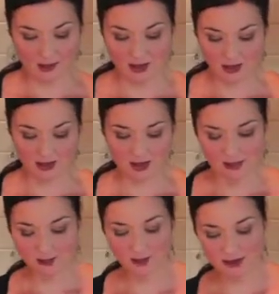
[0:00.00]

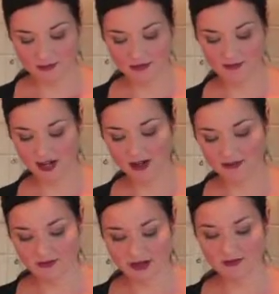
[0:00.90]
Turnips are one of my very
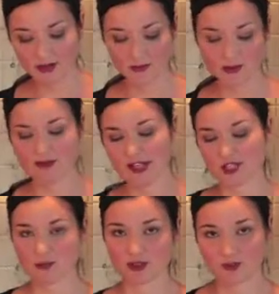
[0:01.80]
favorite root
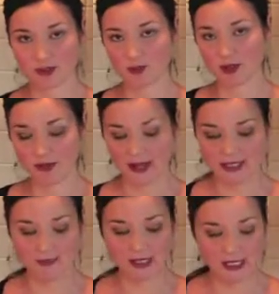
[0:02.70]
vegetables for the
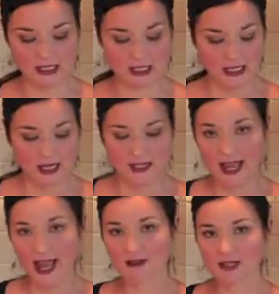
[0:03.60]
purees because
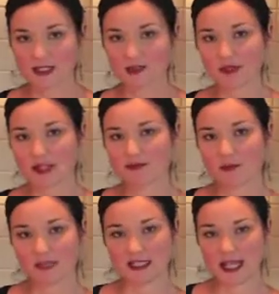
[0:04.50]
they have a little bit of a
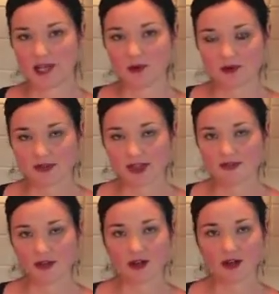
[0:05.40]
potatoey
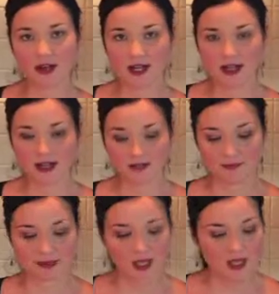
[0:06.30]
flavor,
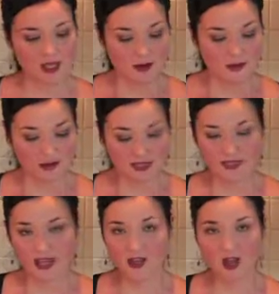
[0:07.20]

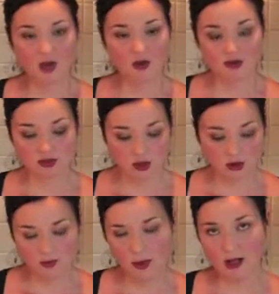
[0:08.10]
but they go
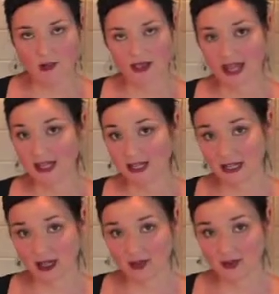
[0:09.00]
so well with
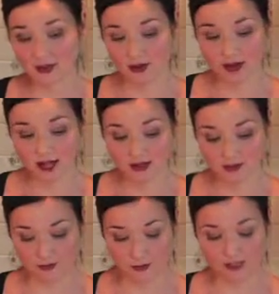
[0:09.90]
any other kind
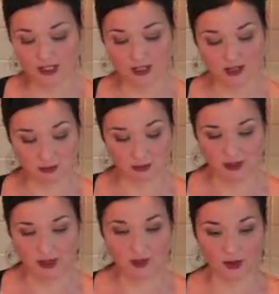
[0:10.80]
of root vegetable.
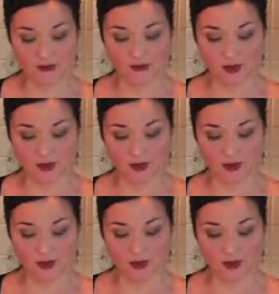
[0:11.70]
So if